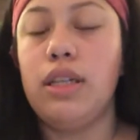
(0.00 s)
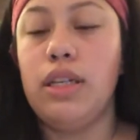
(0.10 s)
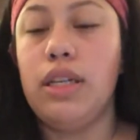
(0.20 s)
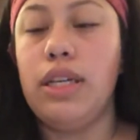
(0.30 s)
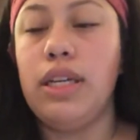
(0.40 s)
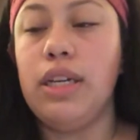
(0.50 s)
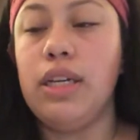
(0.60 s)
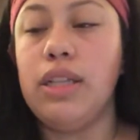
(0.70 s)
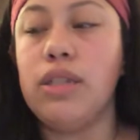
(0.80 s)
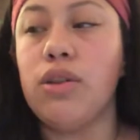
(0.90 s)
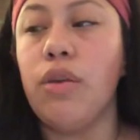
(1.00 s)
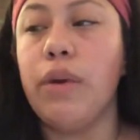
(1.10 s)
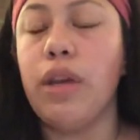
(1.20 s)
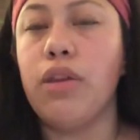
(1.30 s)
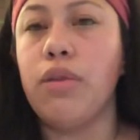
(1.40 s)
he is
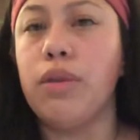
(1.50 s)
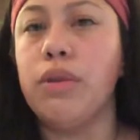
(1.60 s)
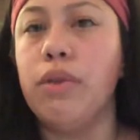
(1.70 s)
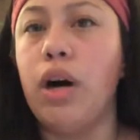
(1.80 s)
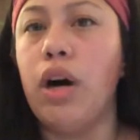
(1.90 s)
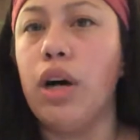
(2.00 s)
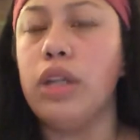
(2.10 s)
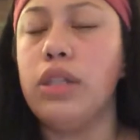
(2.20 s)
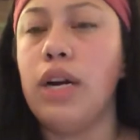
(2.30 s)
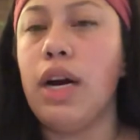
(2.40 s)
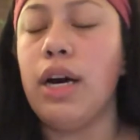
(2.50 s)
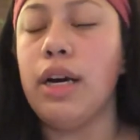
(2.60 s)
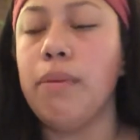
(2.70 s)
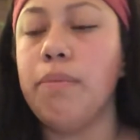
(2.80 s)
going through a hard time